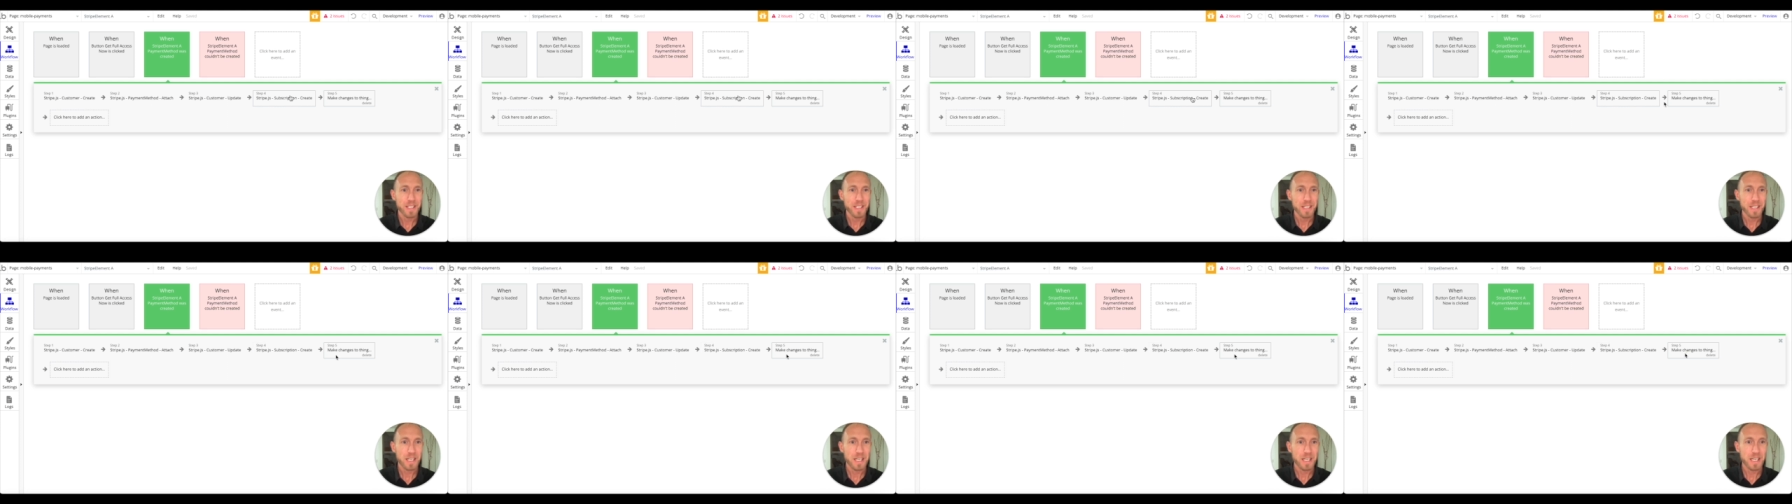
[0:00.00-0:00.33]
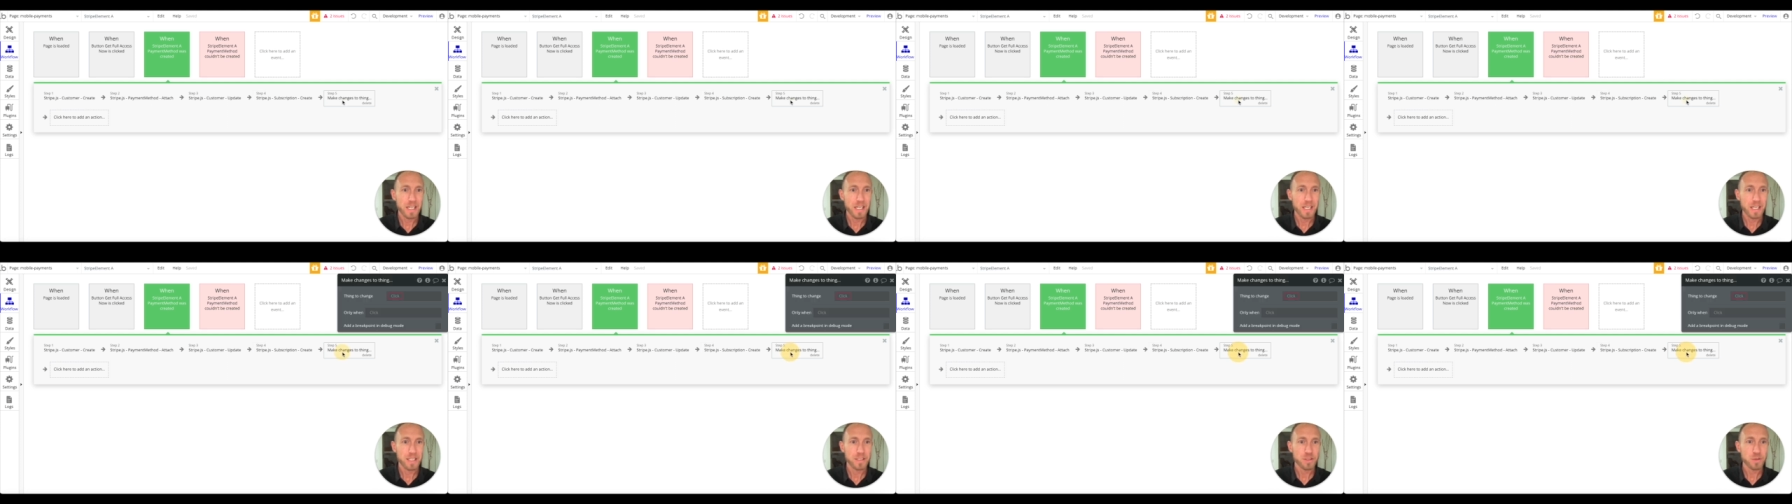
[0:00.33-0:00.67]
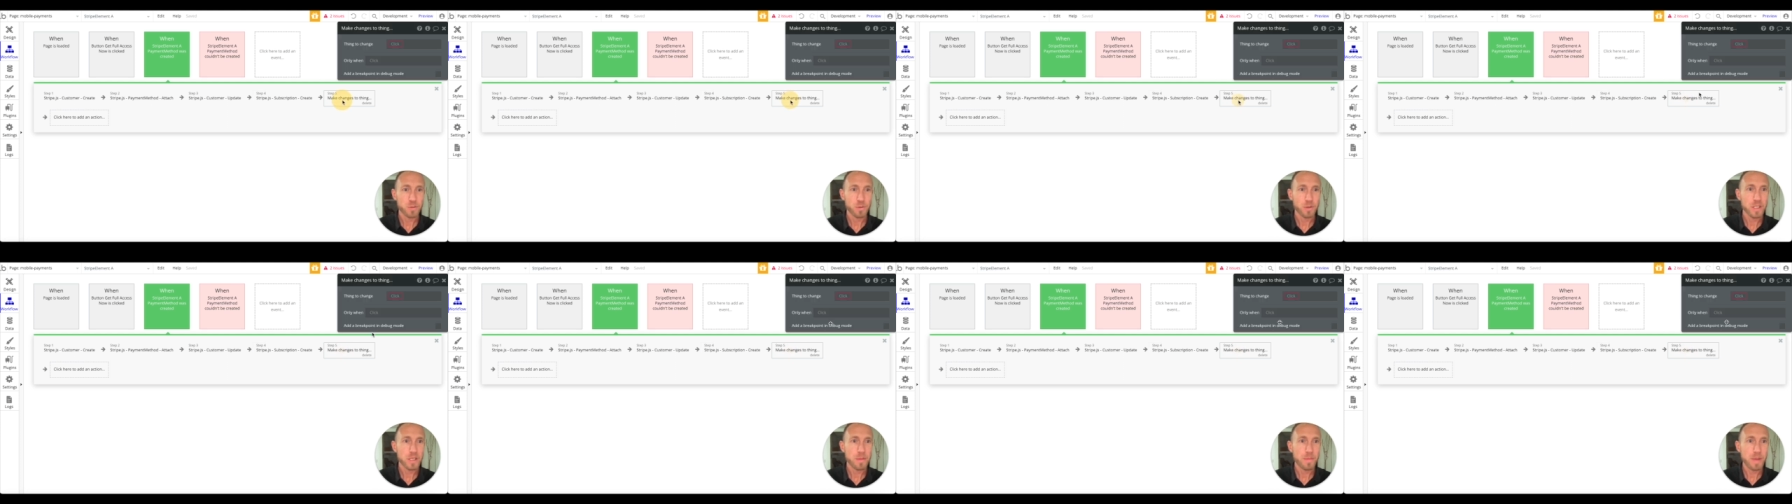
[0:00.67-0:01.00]
uh, so
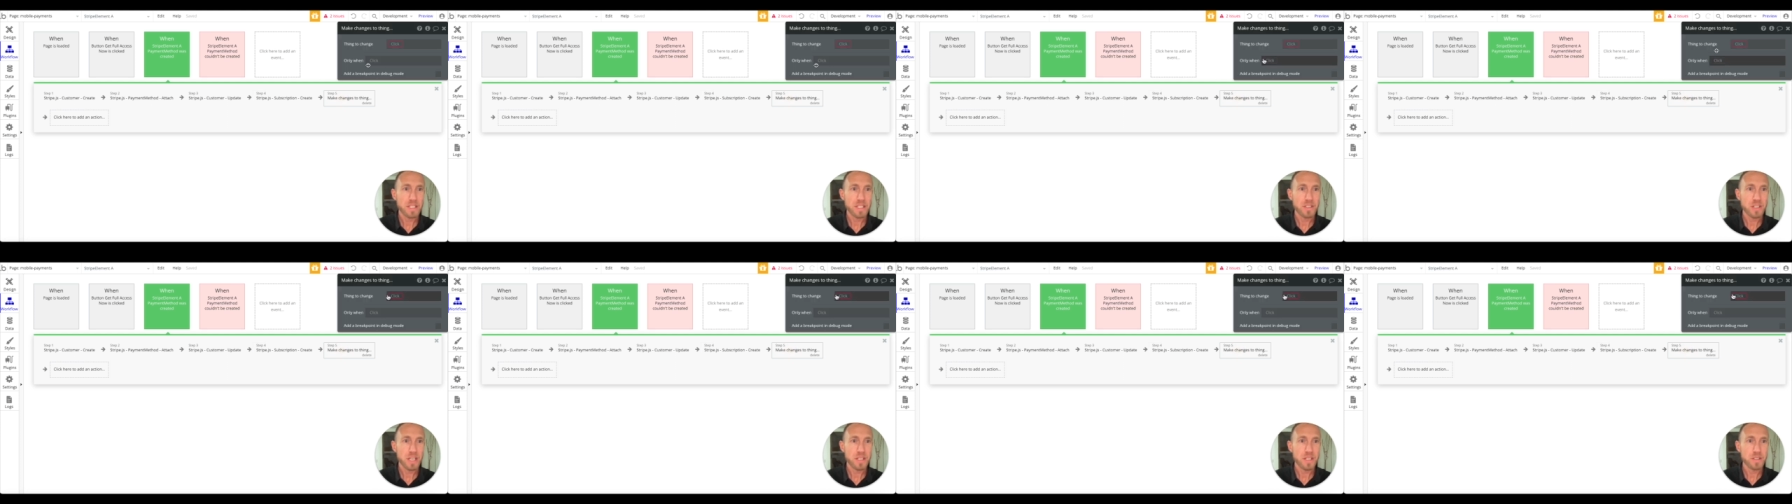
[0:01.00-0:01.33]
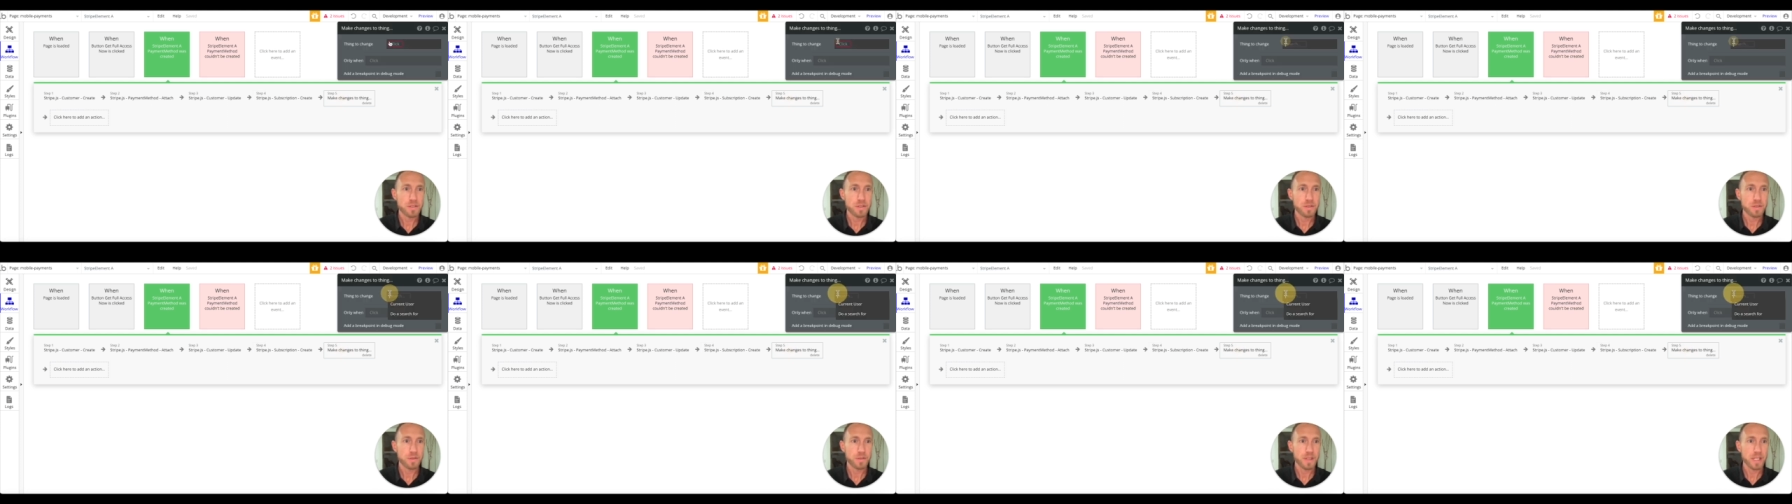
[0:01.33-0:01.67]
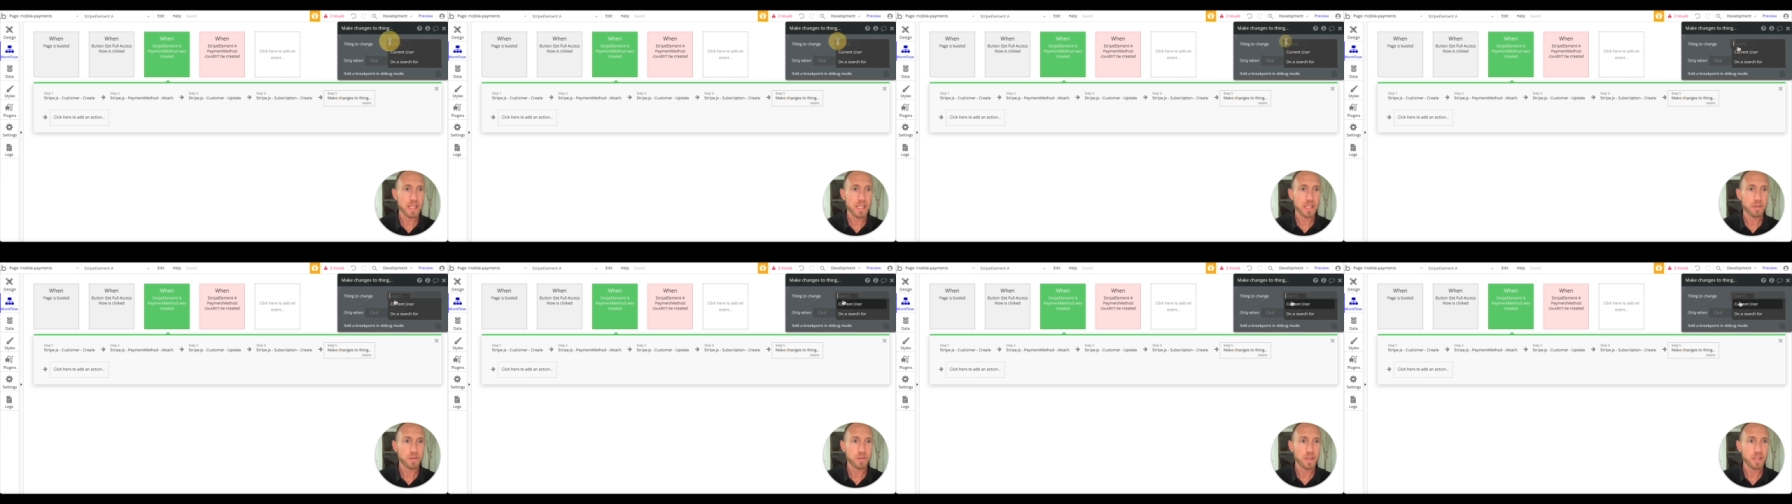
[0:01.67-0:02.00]
we're going to make changes to a
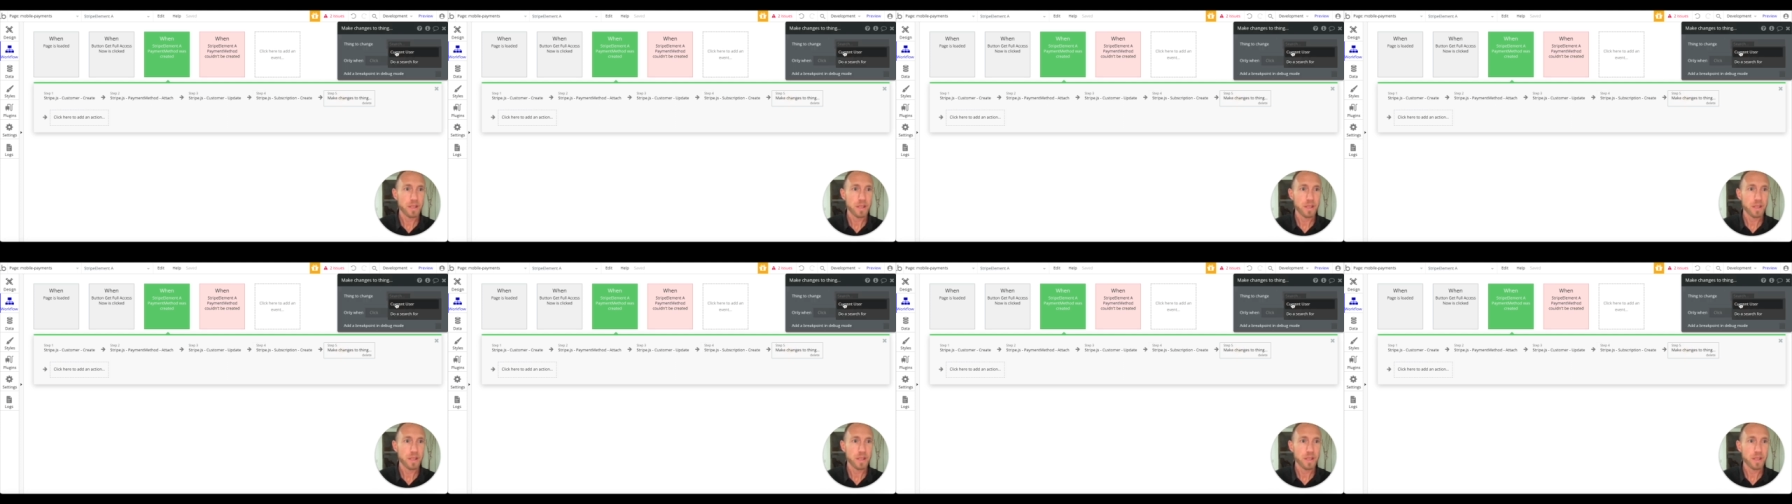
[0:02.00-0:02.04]
thing. The